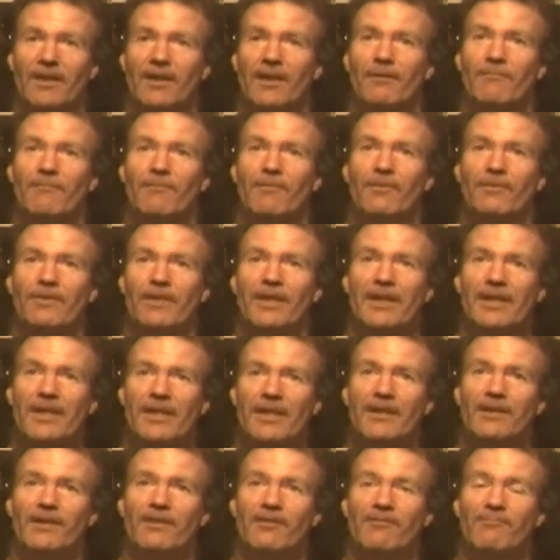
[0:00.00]
The
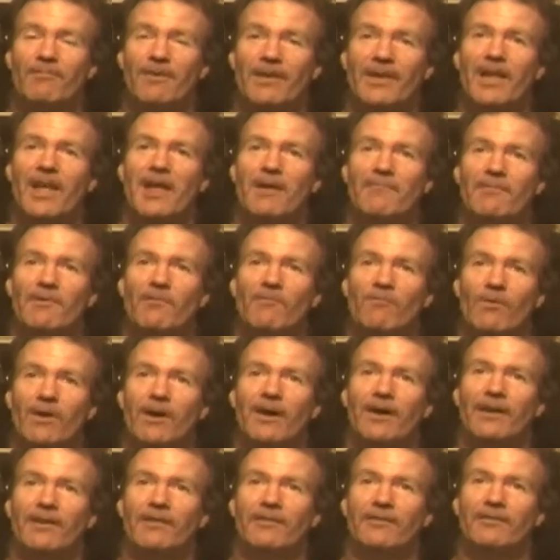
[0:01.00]
is became a
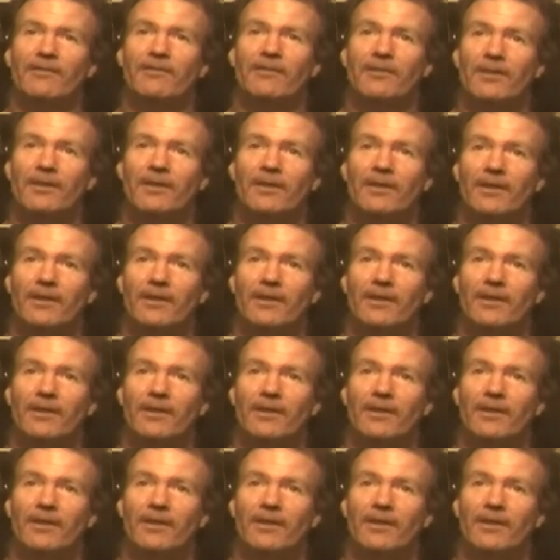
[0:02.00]
was.